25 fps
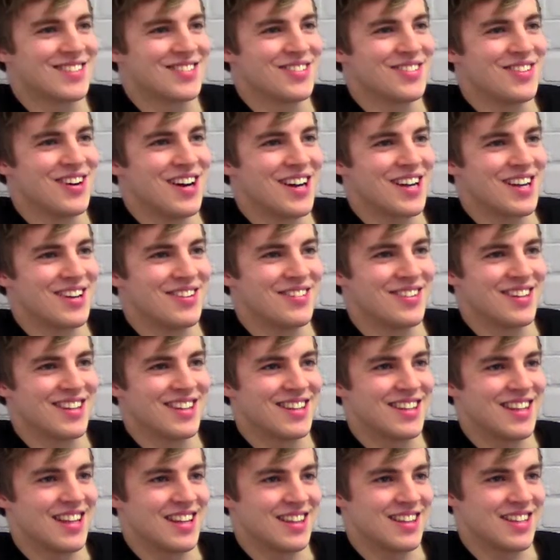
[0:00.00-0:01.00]
we're working
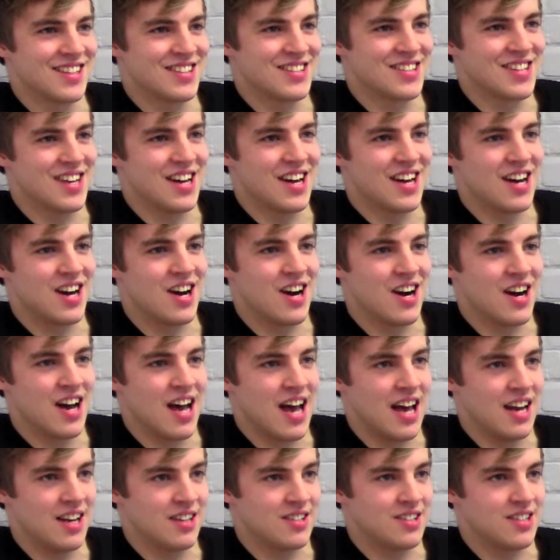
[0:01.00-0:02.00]
with this year
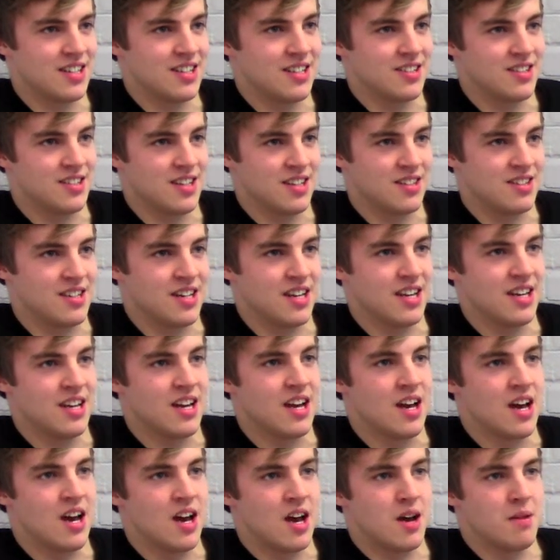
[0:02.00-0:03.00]
are LSE,
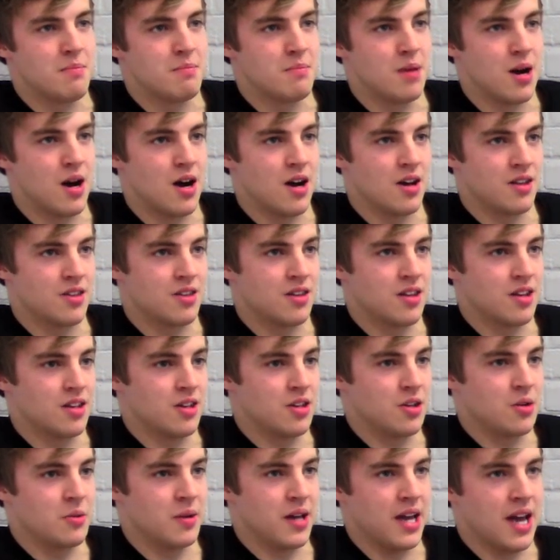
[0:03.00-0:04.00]
City, Bath,
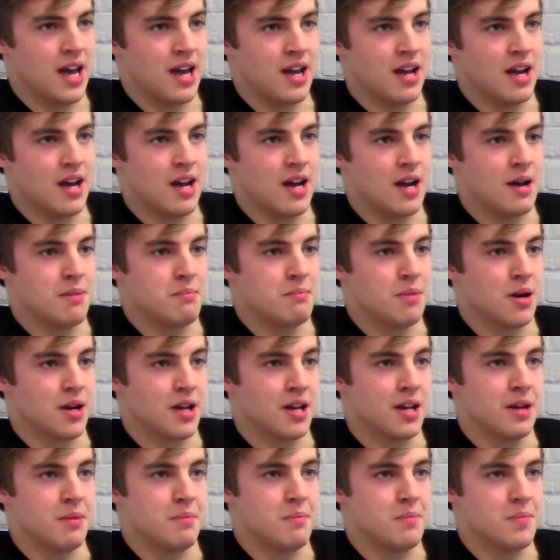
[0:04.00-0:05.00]
UEA and
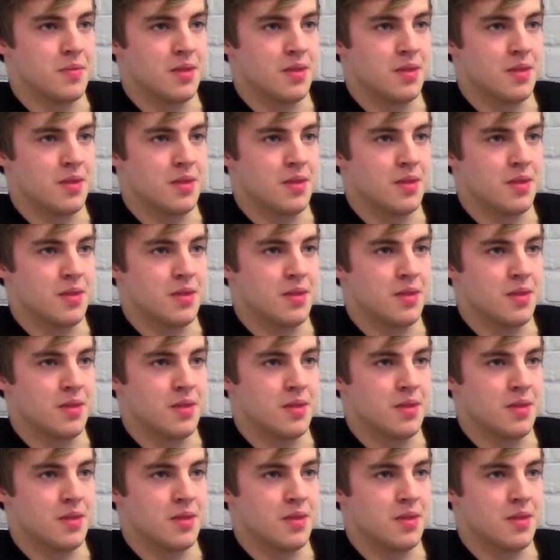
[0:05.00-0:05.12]
Buckingham.